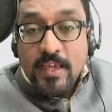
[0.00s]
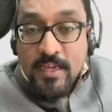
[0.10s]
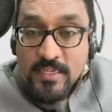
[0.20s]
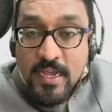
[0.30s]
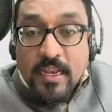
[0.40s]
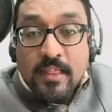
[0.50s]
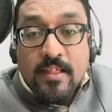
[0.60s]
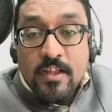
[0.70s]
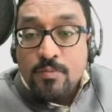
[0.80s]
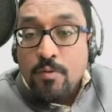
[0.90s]
Exactly.
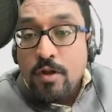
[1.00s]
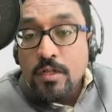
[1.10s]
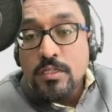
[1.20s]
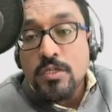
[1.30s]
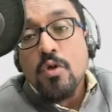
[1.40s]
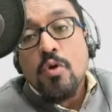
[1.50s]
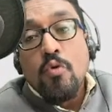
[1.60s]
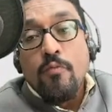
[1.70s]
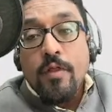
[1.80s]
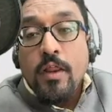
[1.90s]
The respondents
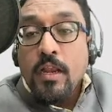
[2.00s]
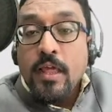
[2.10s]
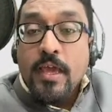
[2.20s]
who willingly